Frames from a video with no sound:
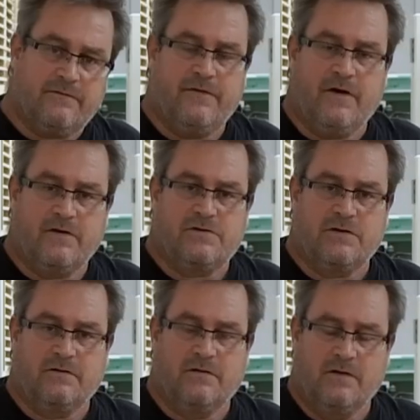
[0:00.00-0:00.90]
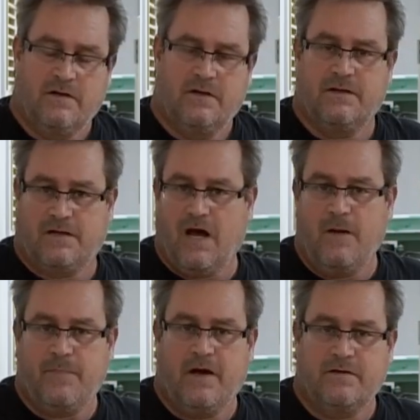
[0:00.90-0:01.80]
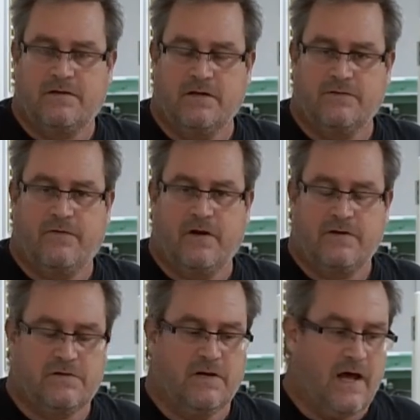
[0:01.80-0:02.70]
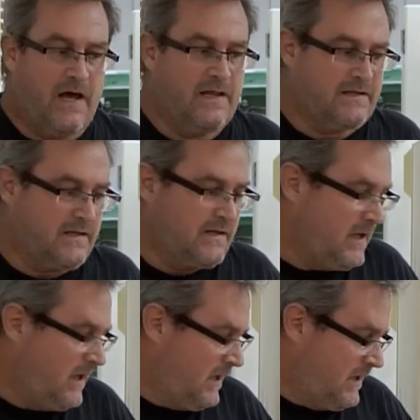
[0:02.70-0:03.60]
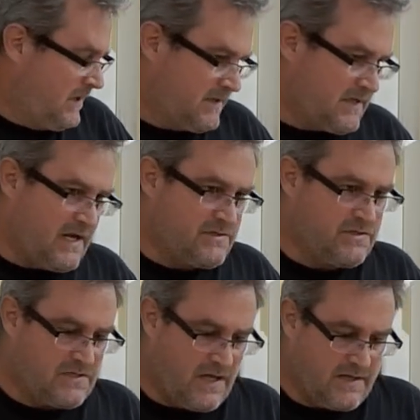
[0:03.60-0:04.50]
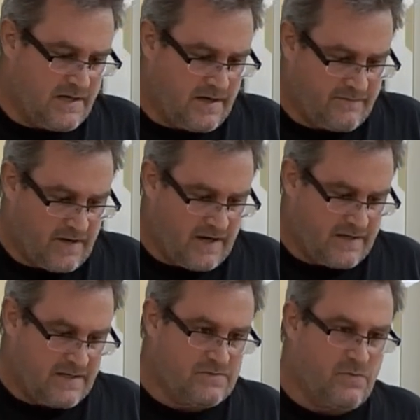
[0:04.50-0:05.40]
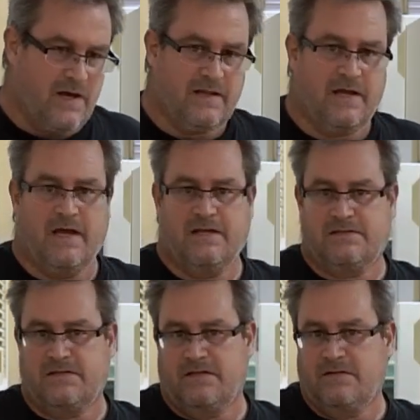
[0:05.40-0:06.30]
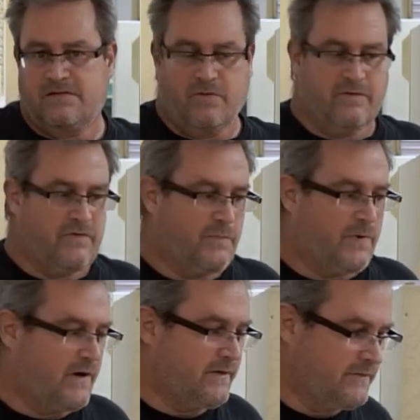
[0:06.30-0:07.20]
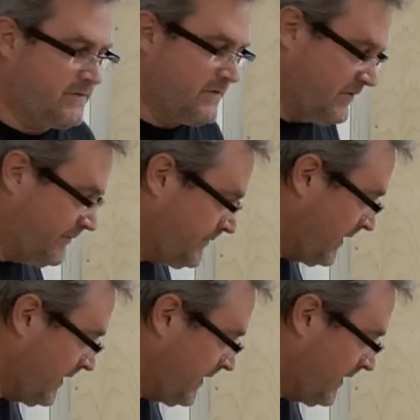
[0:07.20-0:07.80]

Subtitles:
function, the compound tilt function on the Hitachi saw that I've got, as well as the swivel part too.